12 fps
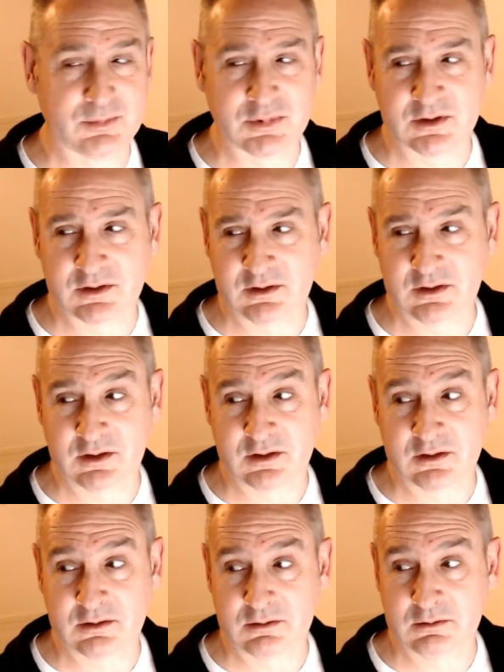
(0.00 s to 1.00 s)
But, you
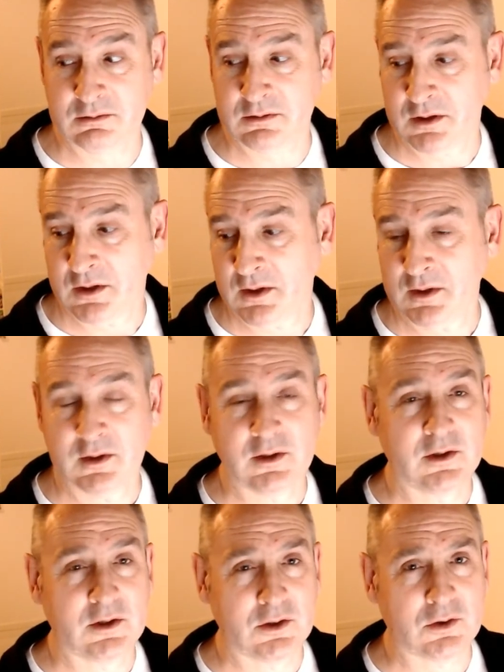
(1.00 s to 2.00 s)
know,
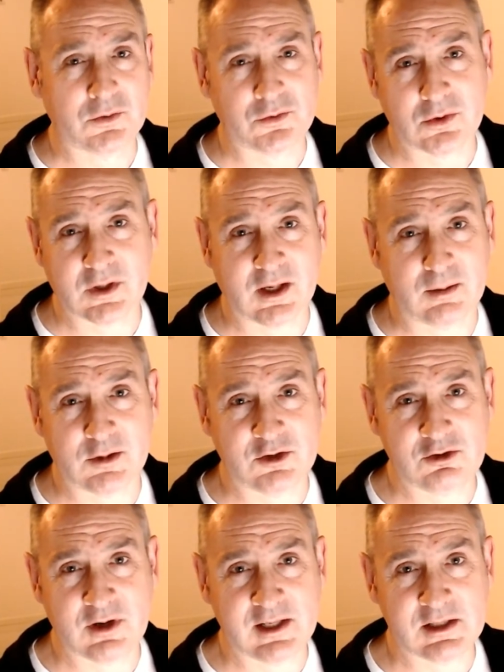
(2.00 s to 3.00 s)
after a couple of
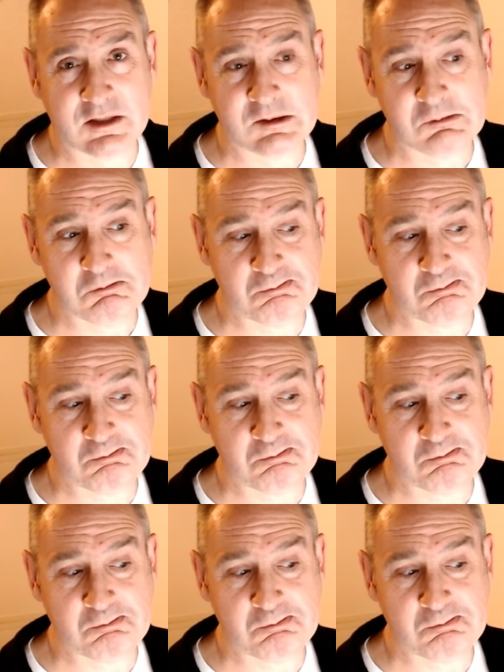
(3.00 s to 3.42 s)
drinks.